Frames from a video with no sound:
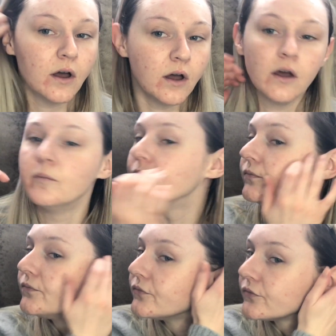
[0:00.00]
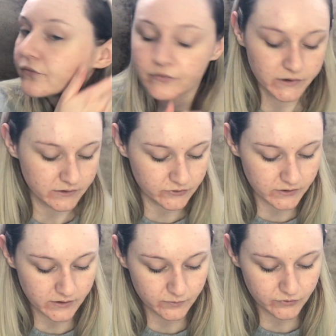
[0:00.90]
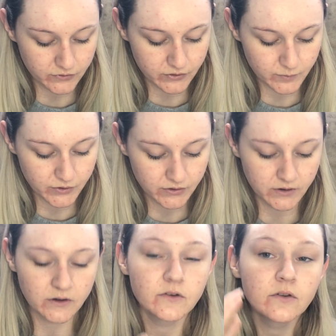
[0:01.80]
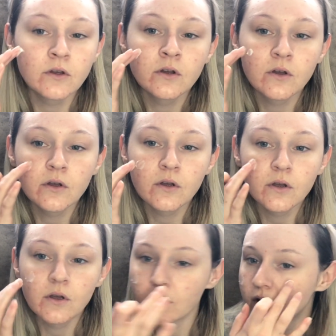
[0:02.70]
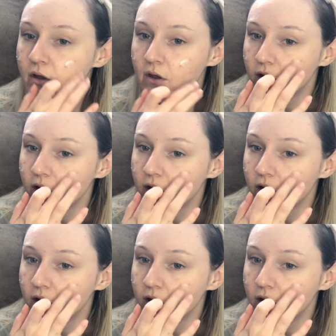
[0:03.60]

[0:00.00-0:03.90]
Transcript: So to start off, I'm just going to go in with my Revolution